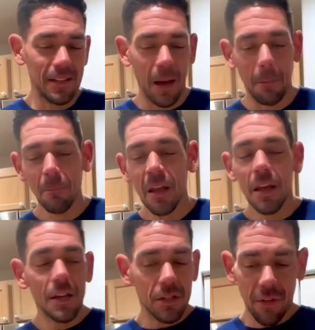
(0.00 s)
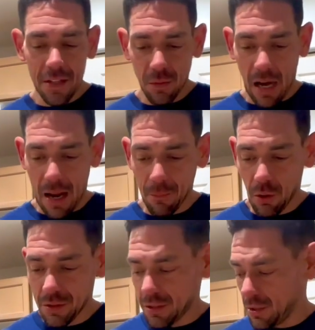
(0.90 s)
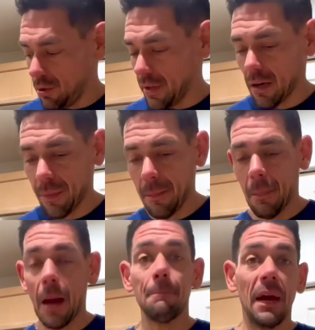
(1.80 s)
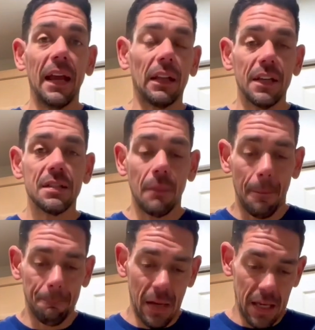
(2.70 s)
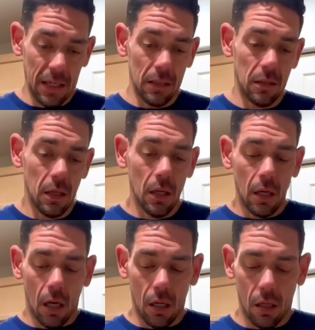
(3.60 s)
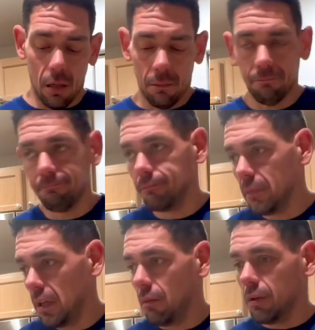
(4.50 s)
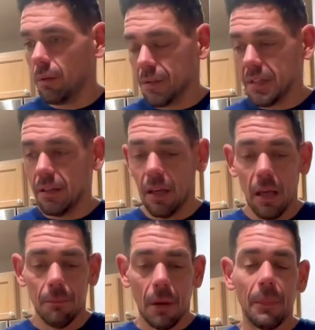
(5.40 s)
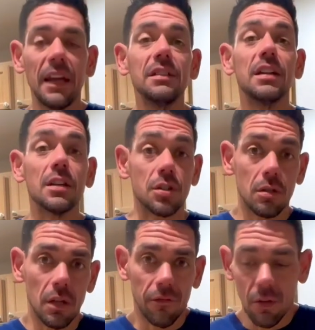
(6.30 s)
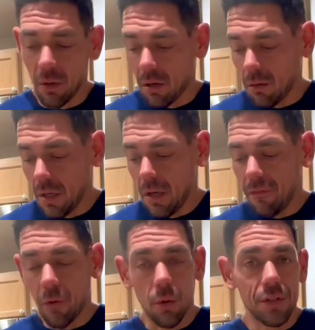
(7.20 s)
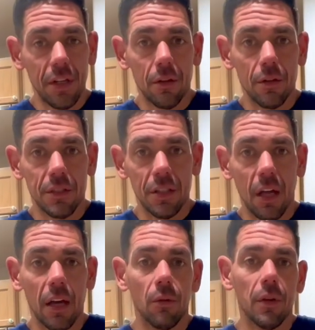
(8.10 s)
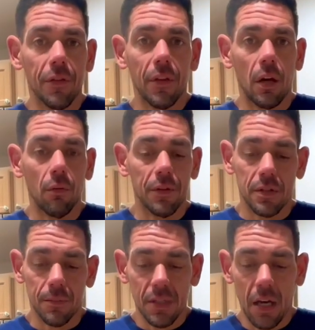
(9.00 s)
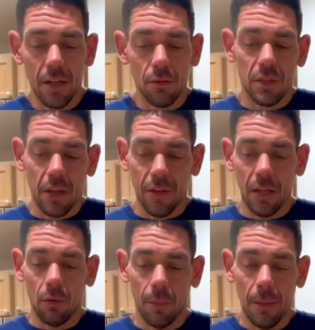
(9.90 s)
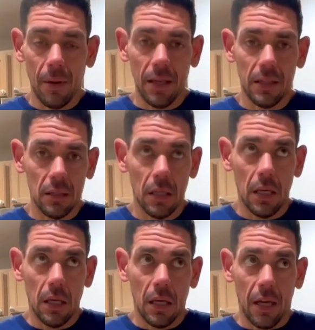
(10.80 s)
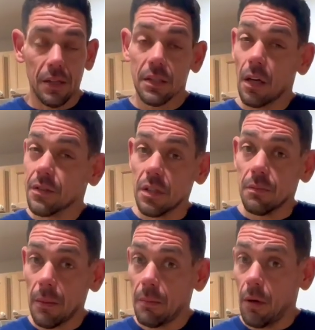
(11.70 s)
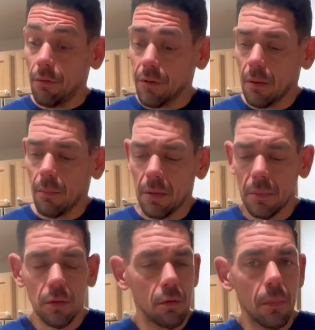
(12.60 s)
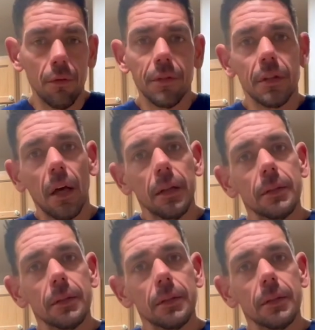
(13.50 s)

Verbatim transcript: yeah. So that's what I'm going to do. That'll be my main, at least my main, um, what do you want to say that? My main dish, if you will, for dinner tonight with, uh, with some sides, which I think will be bacon and sausage, maybe both. I might be doing both tonight. We